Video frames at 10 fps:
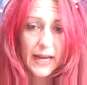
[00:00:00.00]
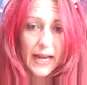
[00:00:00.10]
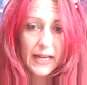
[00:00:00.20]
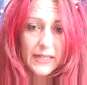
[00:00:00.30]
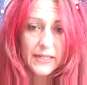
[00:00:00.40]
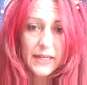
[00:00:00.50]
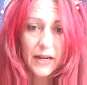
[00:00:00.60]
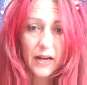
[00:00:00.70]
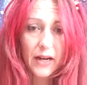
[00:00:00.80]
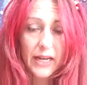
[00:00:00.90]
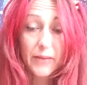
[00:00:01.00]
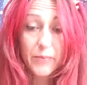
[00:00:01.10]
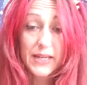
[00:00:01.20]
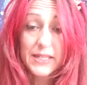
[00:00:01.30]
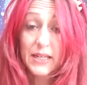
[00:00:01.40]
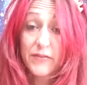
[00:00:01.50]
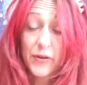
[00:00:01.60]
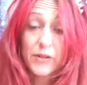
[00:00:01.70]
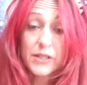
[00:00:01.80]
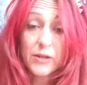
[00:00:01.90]
And I am basically
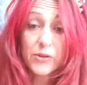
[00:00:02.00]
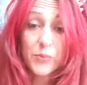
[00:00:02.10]
focusing on